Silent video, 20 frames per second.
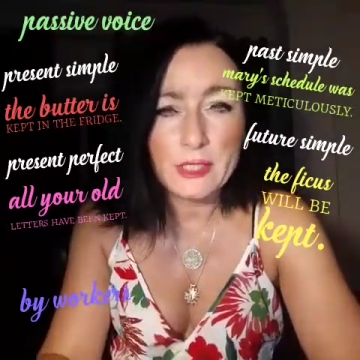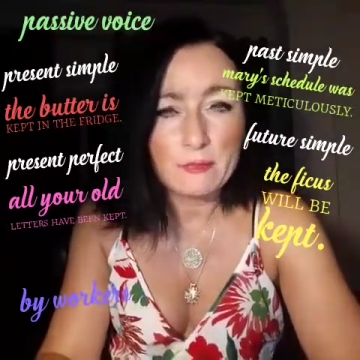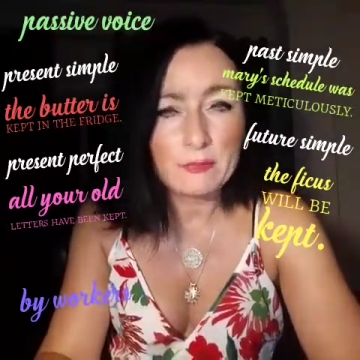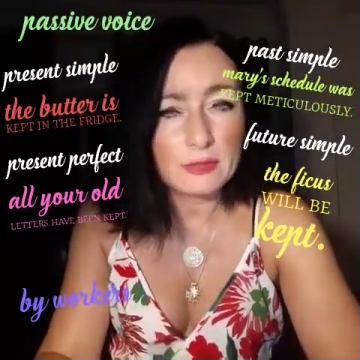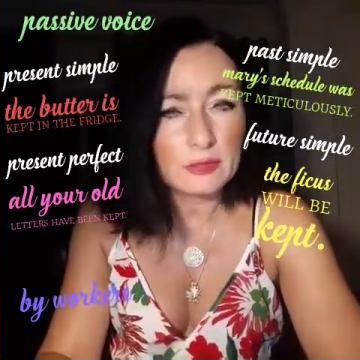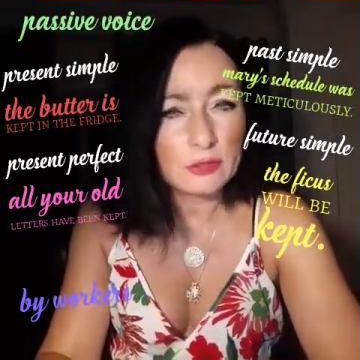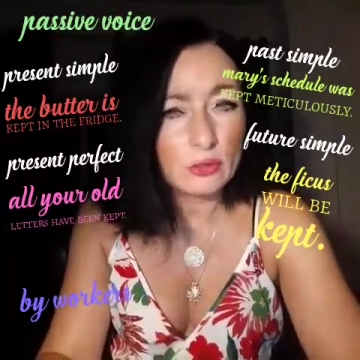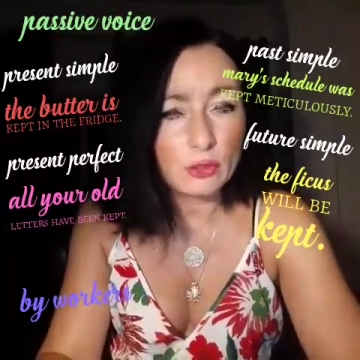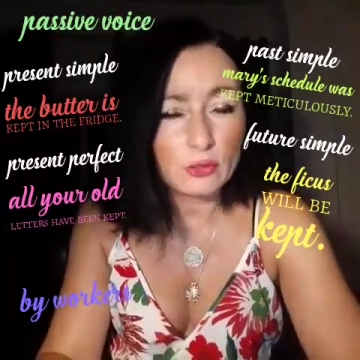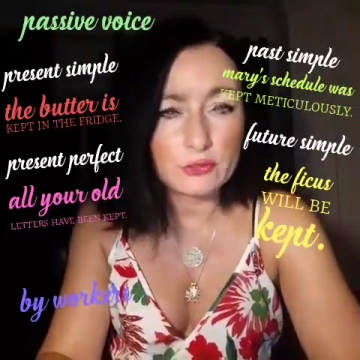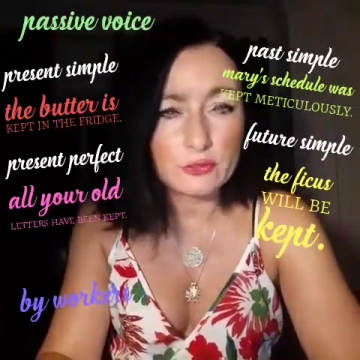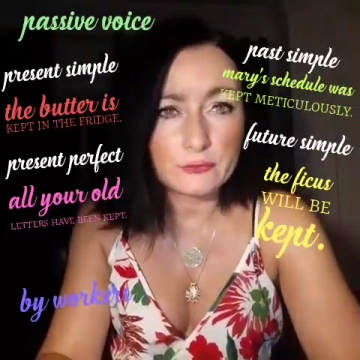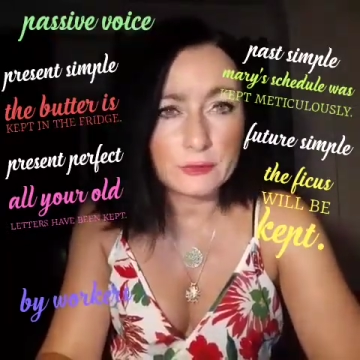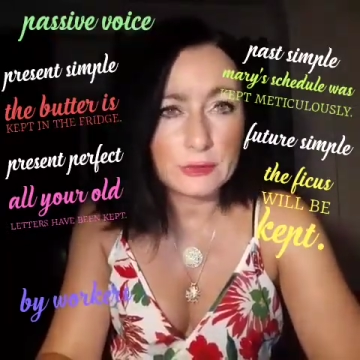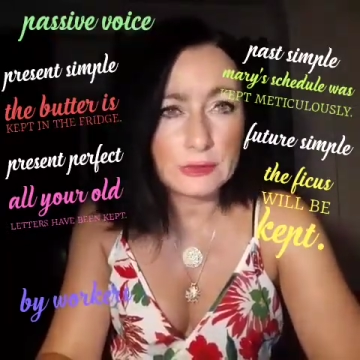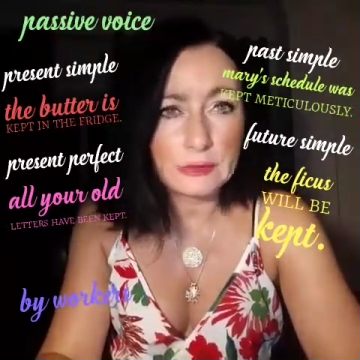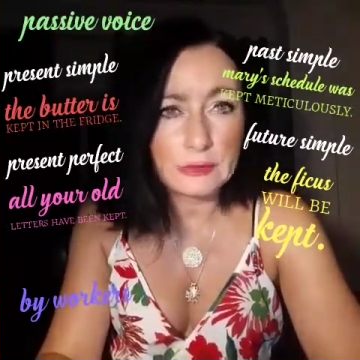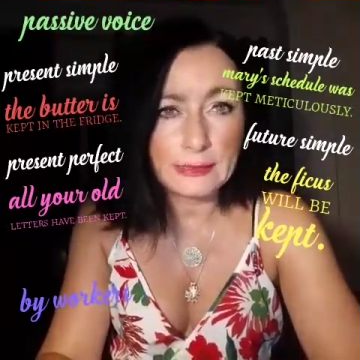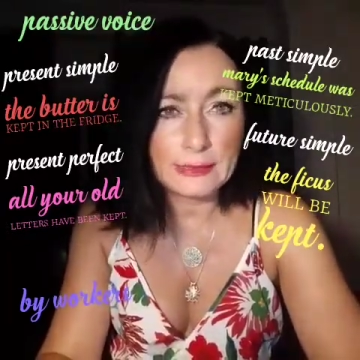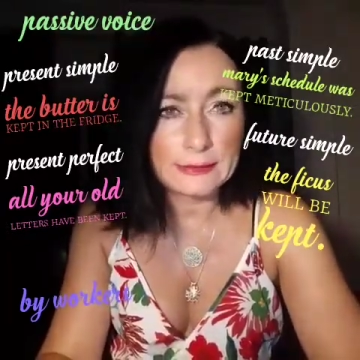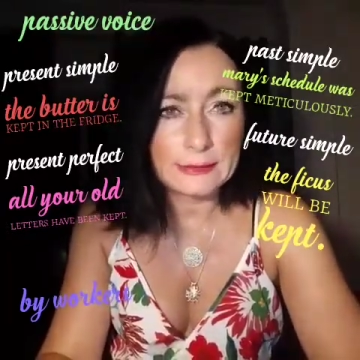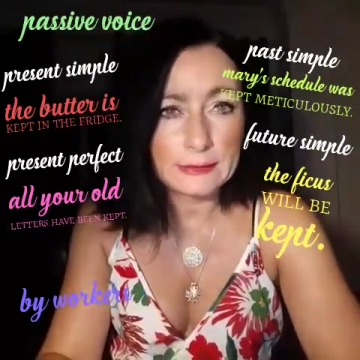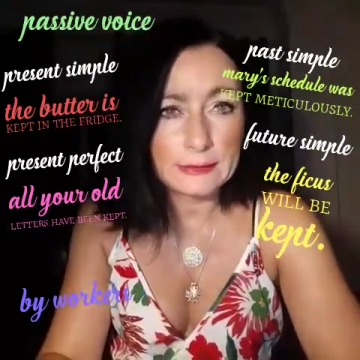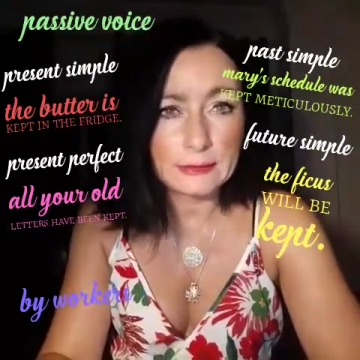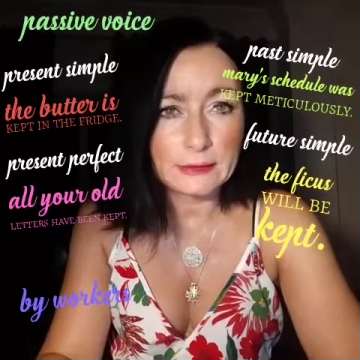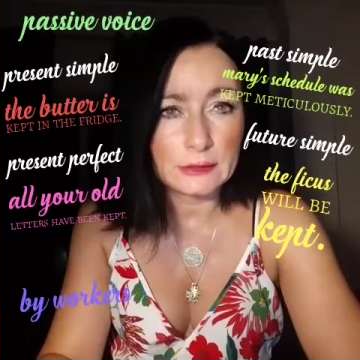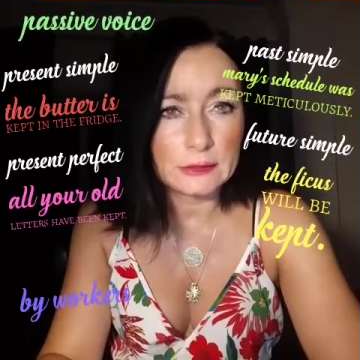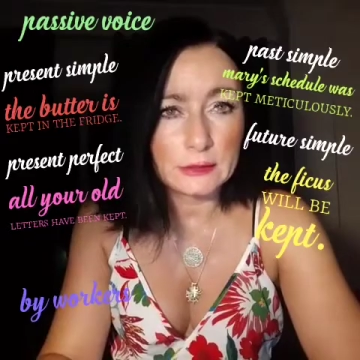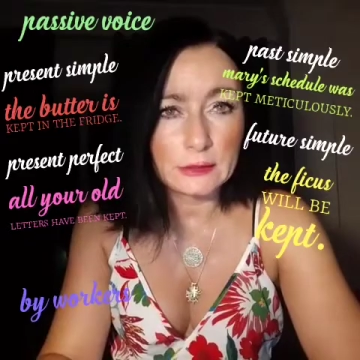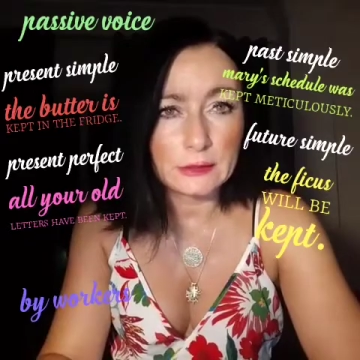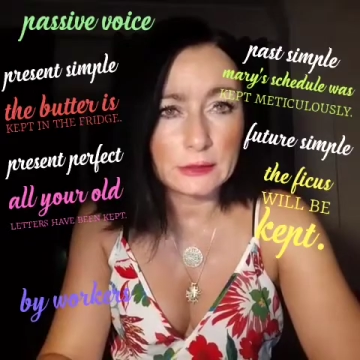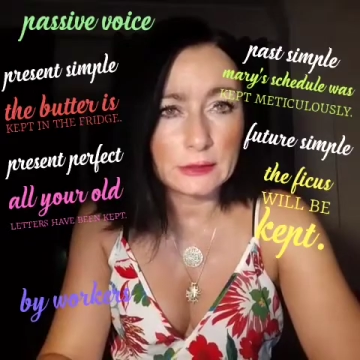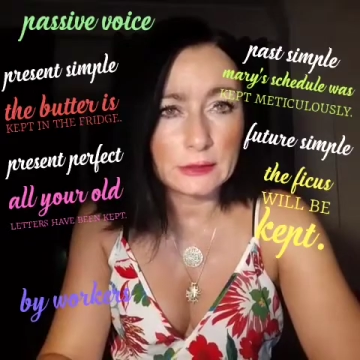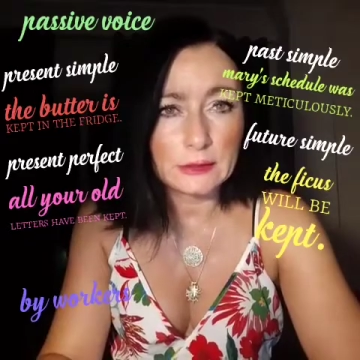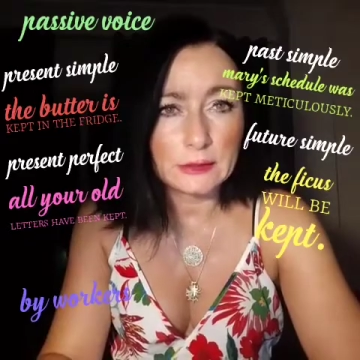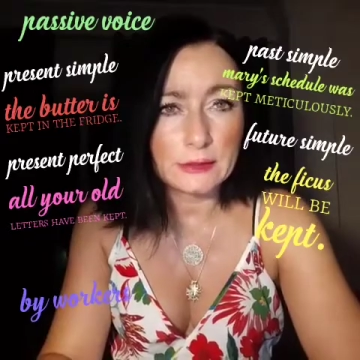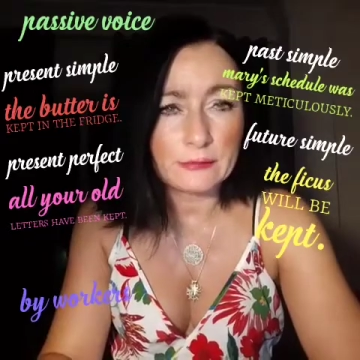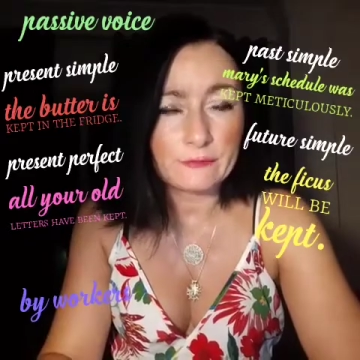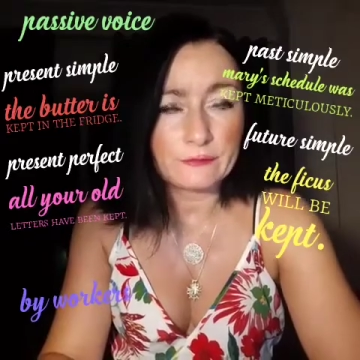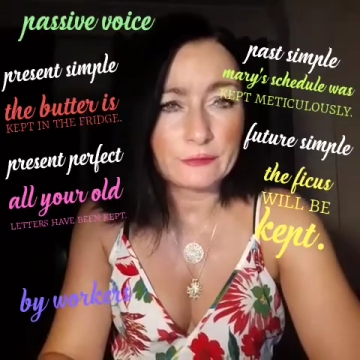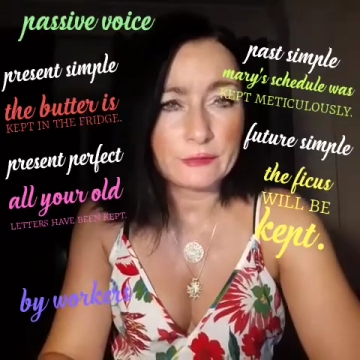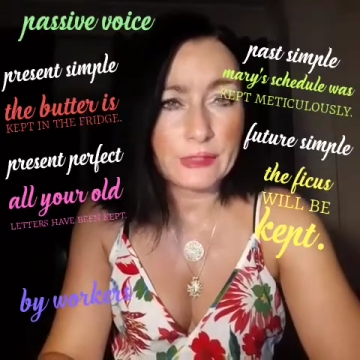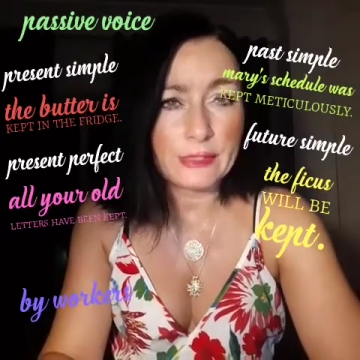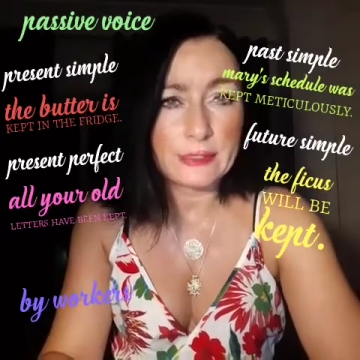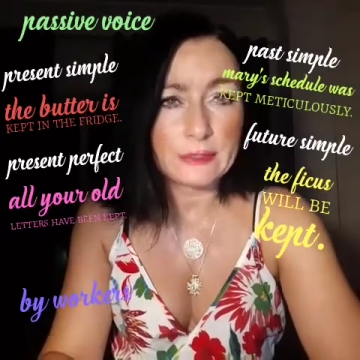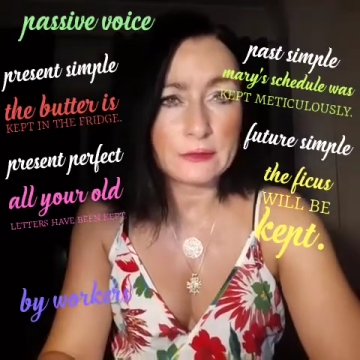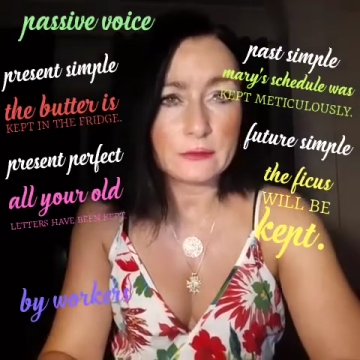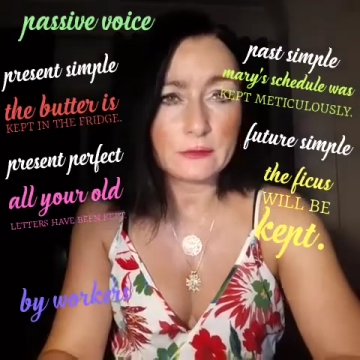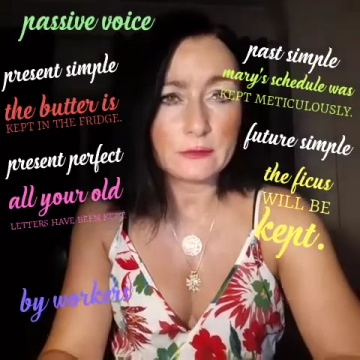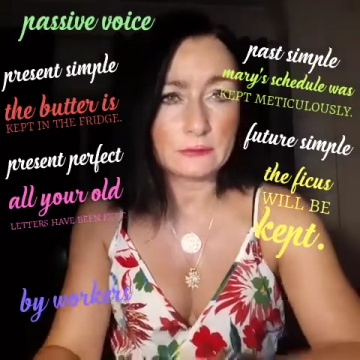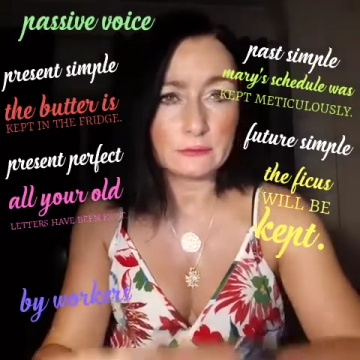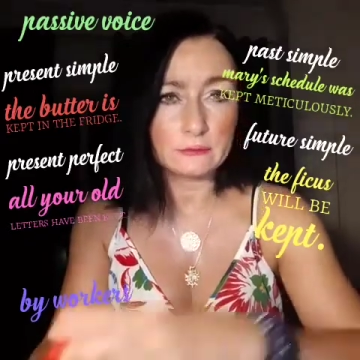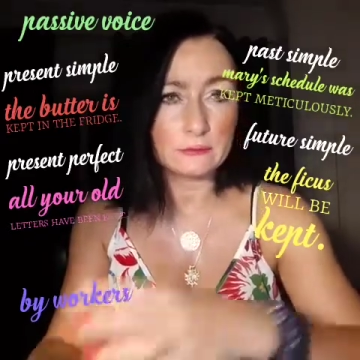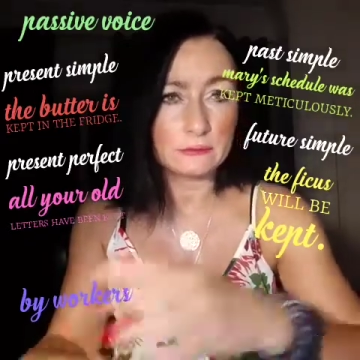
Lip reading: but not really like in everyday